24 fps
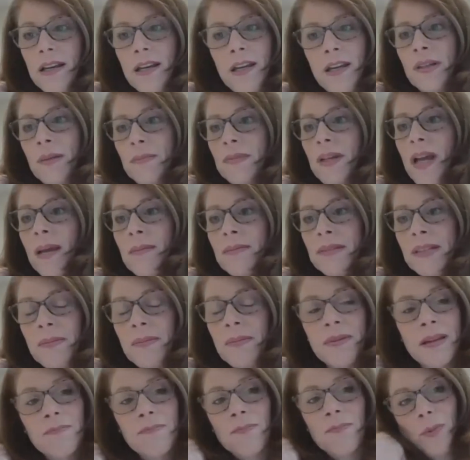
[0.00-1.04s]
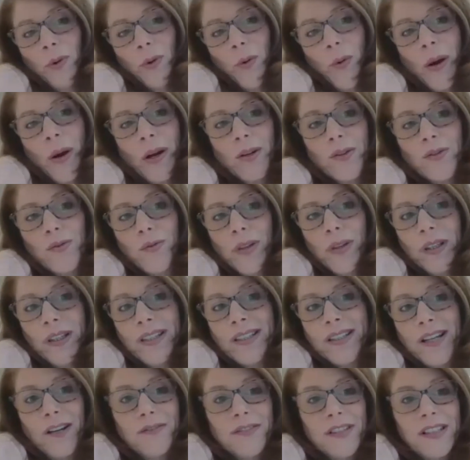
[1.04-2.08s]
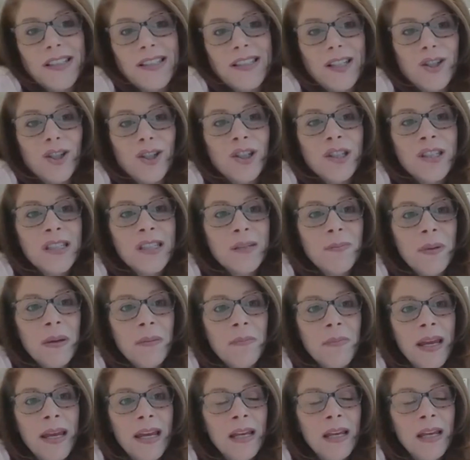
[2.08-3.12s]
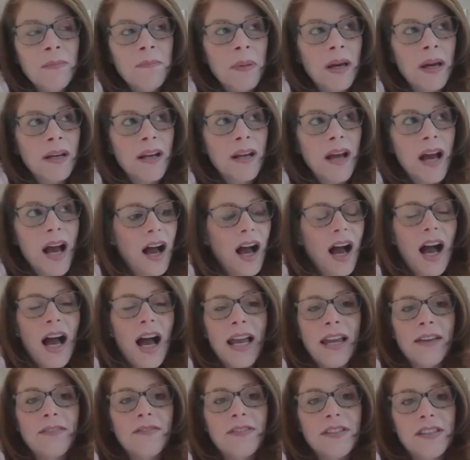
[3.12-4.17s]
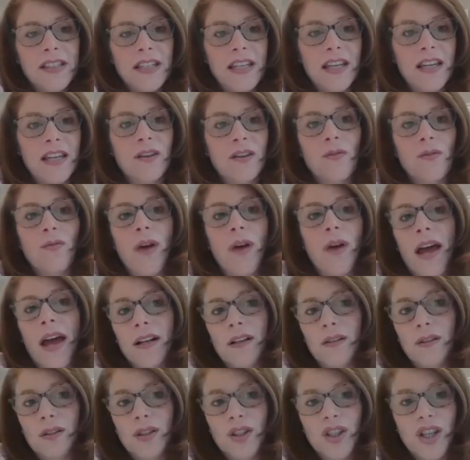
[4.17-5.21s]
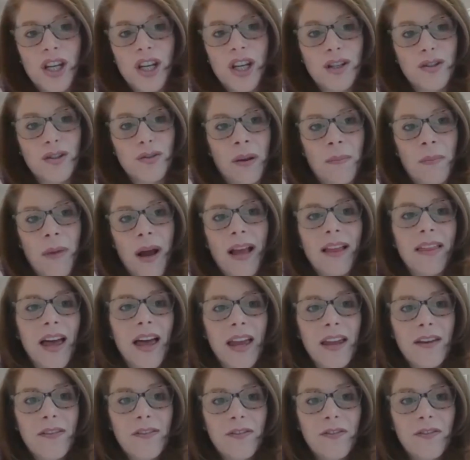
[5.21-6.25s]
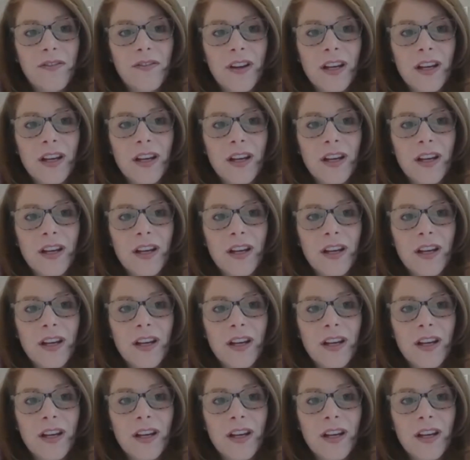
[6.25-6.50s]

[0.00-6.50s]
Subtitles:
sometimes it requires really tough decisions to be made, but I have seen a radical change in my life,